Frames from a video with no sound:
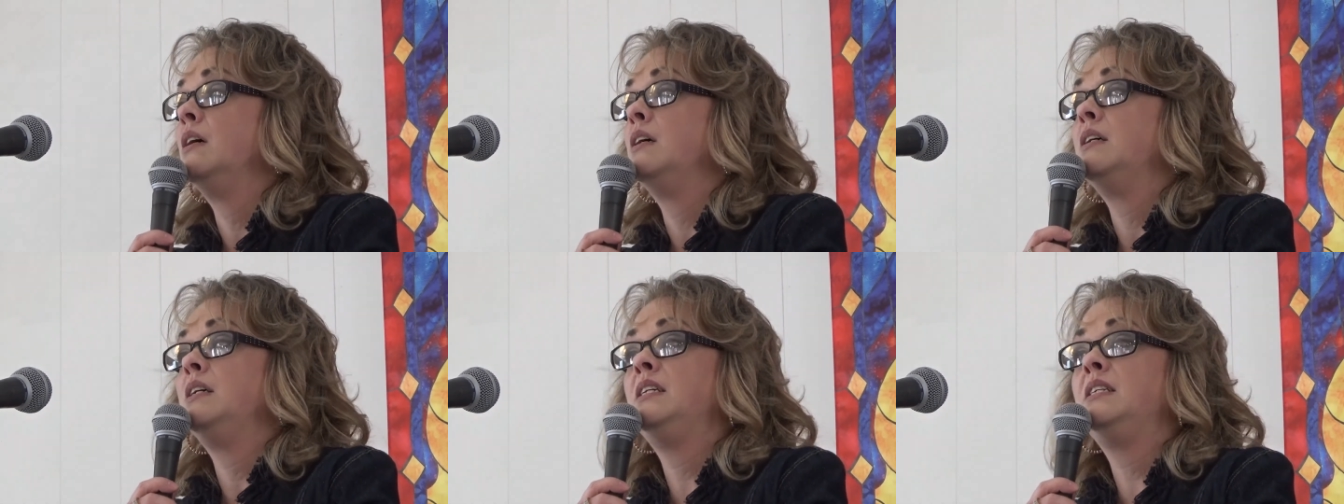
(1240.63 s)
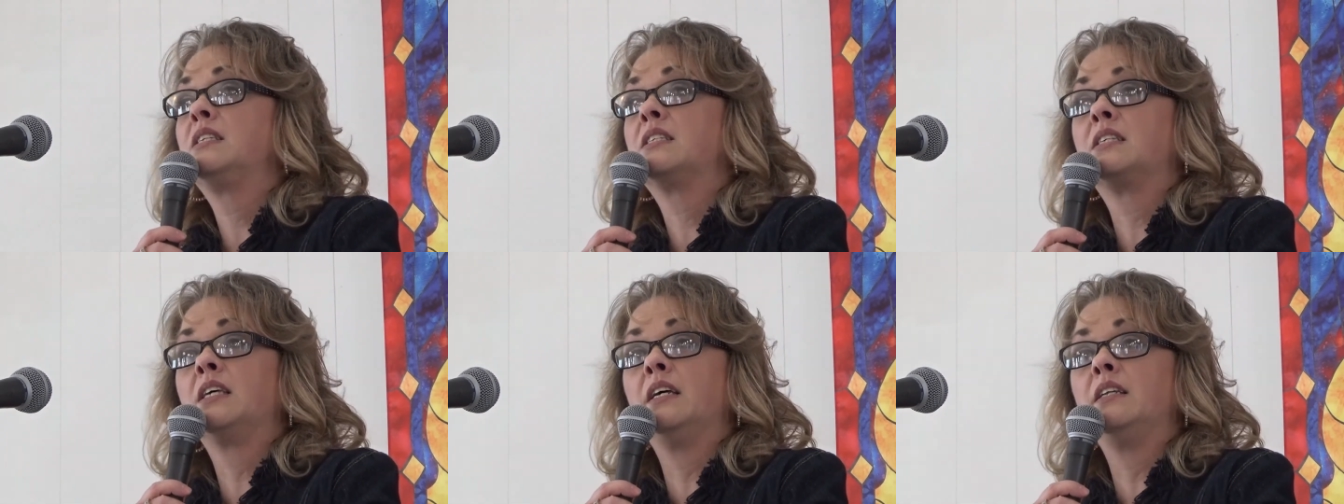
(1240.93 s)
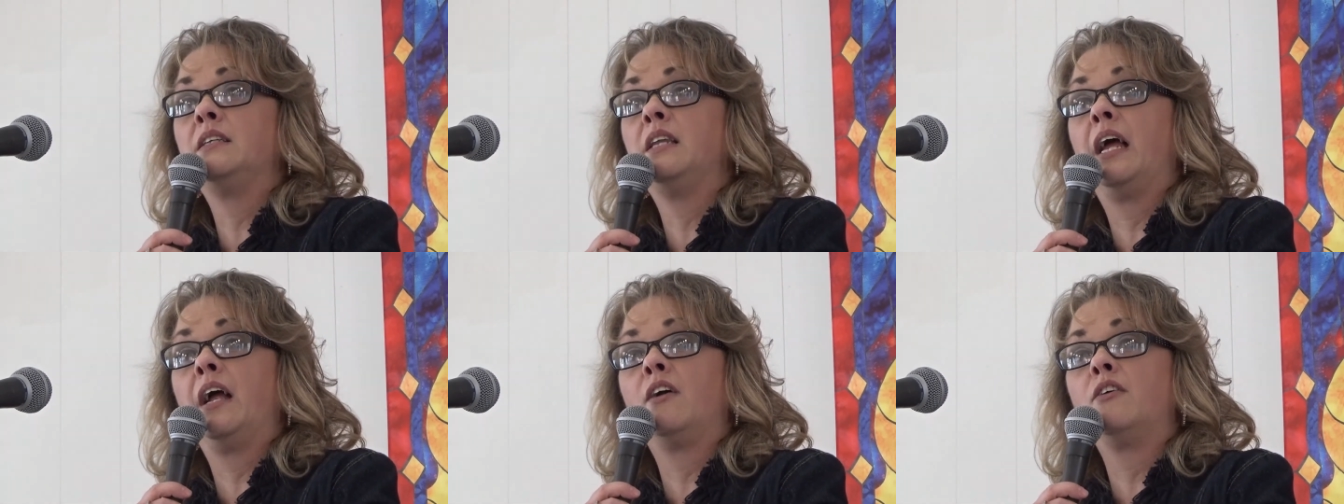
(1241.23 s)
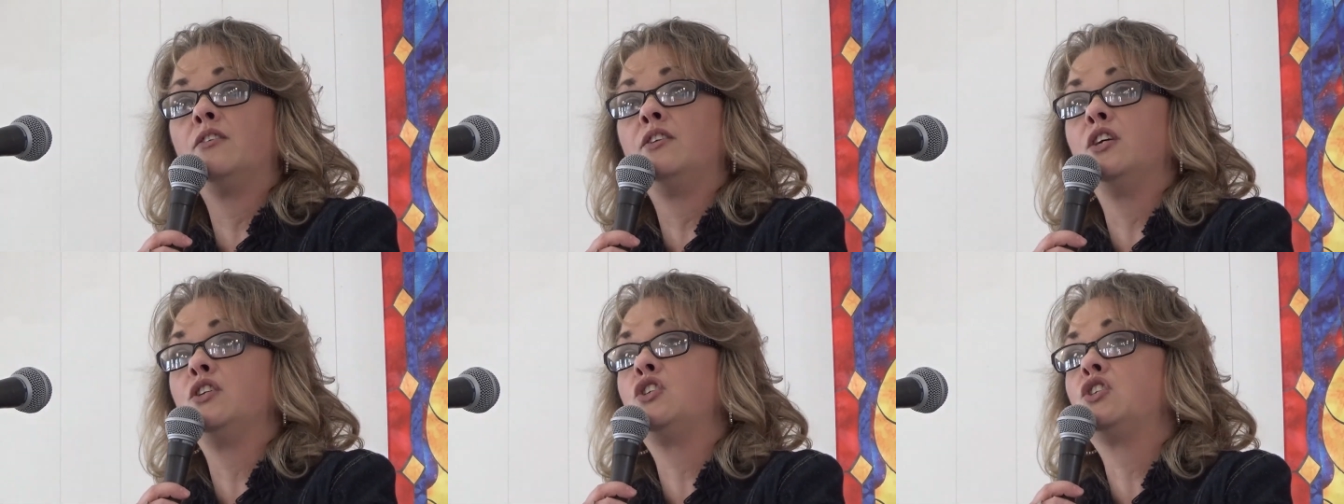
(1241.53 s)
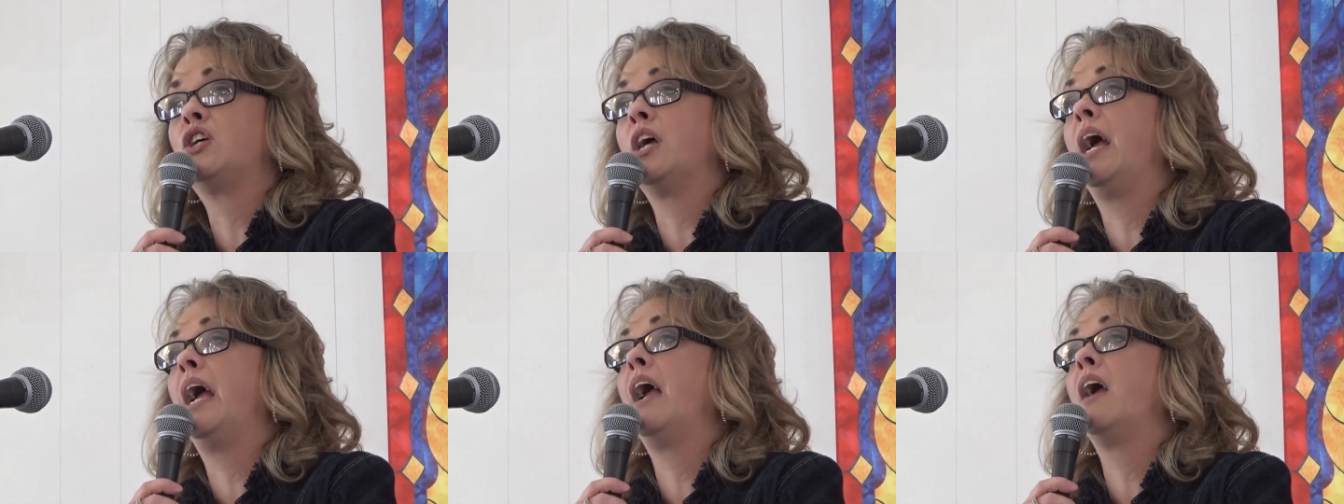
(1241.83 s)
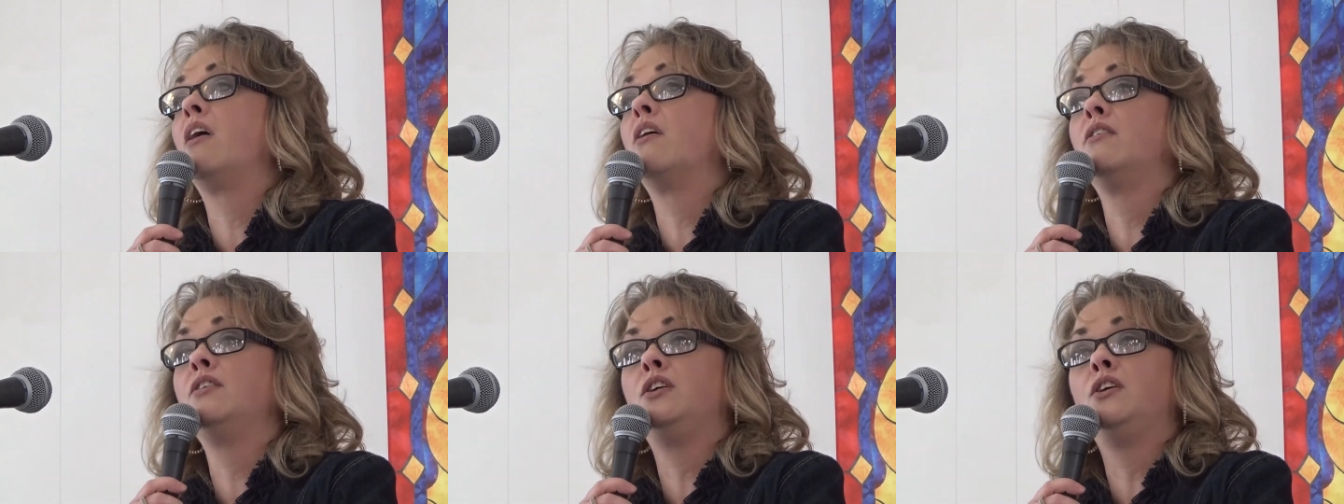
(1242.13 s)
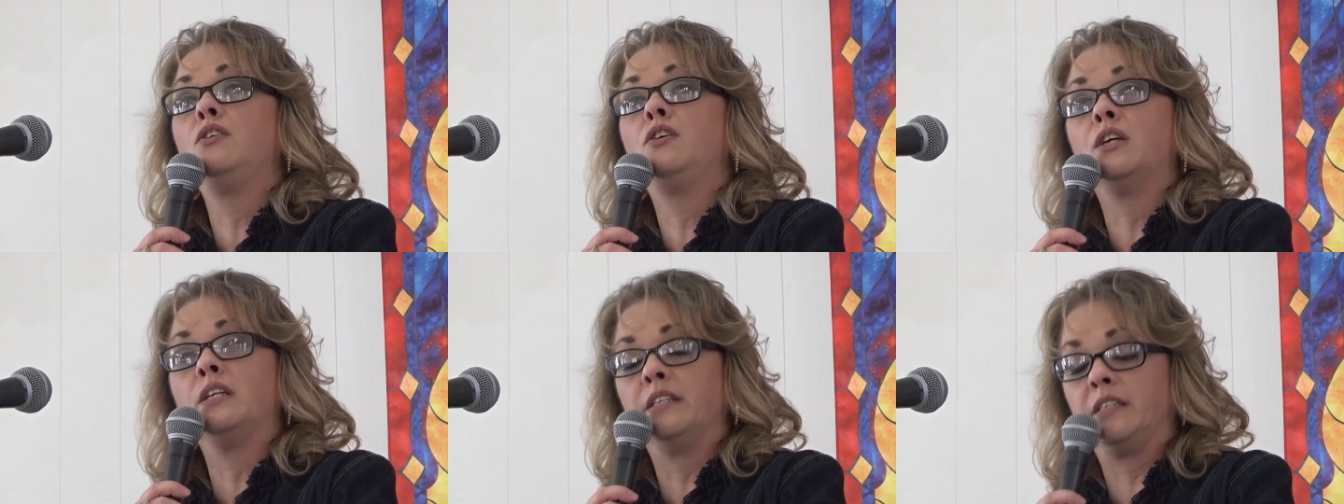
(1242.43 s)
He's sitting there in the chair, and
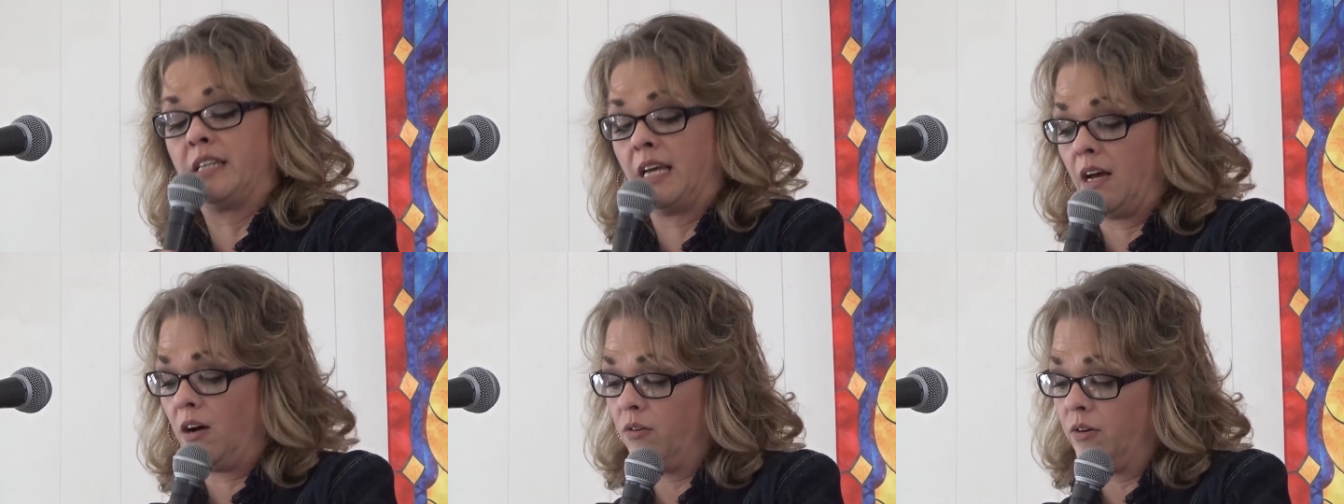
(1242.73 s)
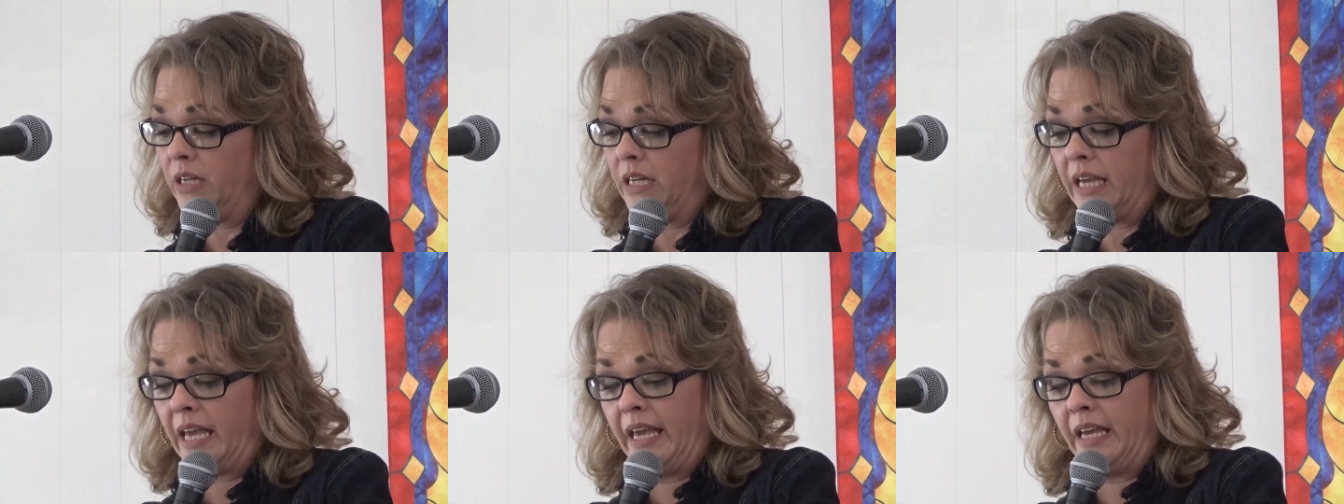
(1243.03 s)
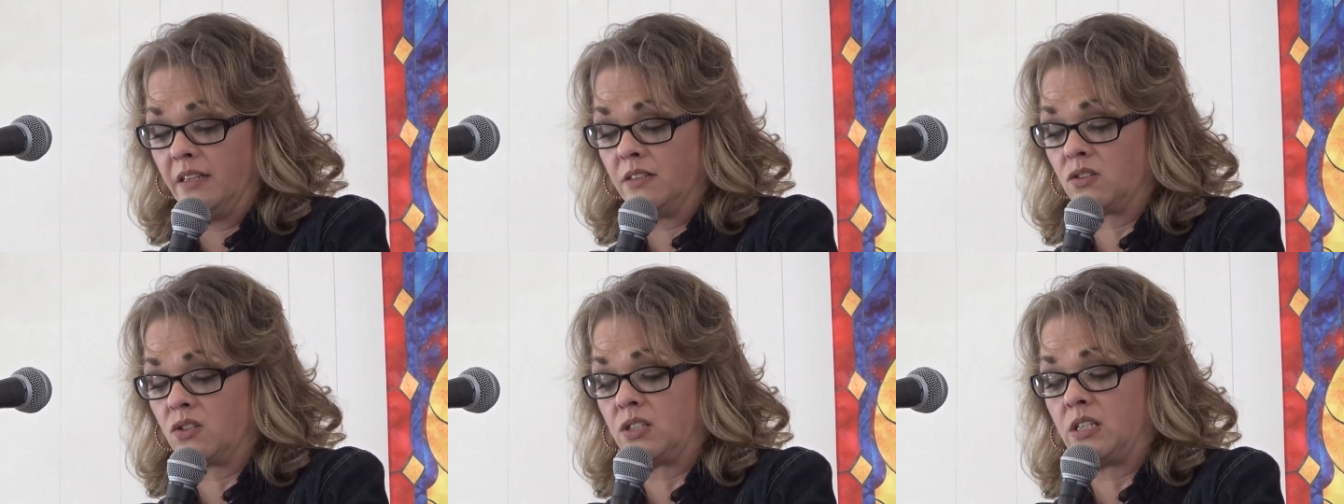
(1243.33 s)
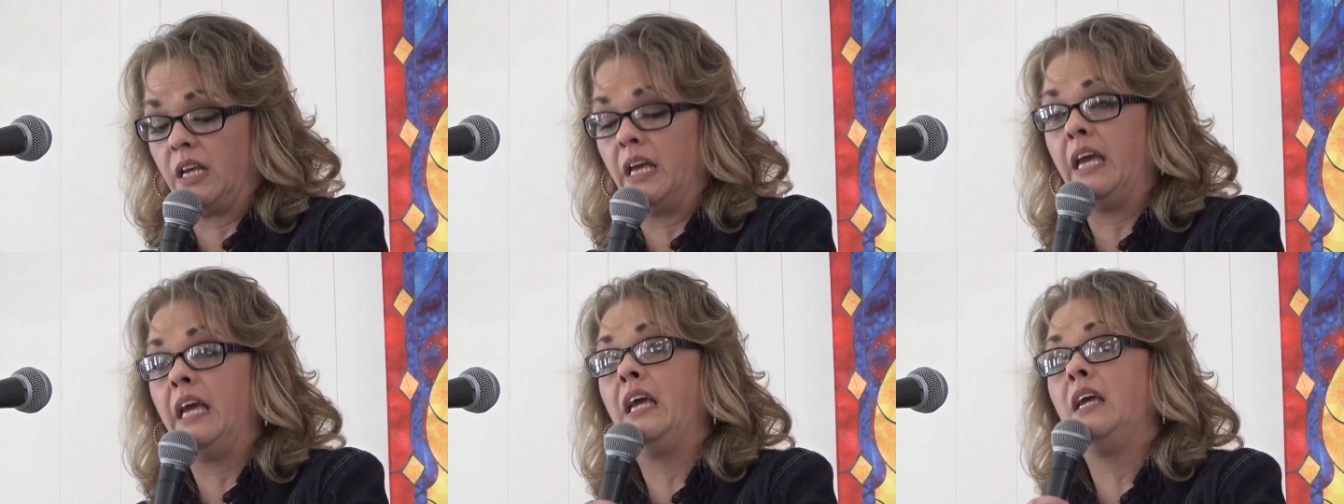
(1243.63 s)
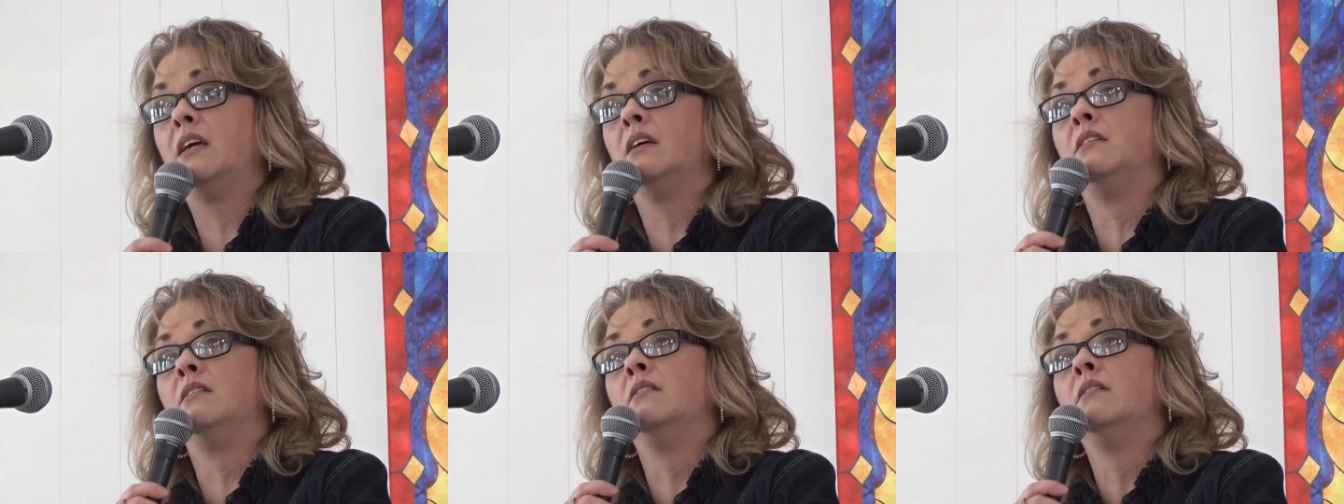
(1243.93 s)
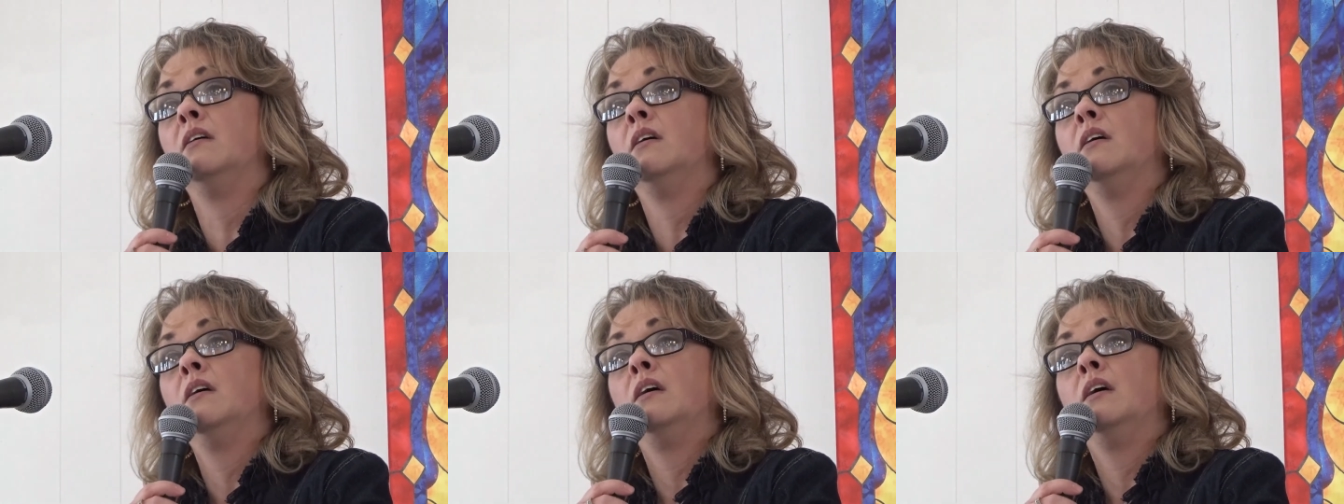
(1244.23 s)
you can tell he can't see, and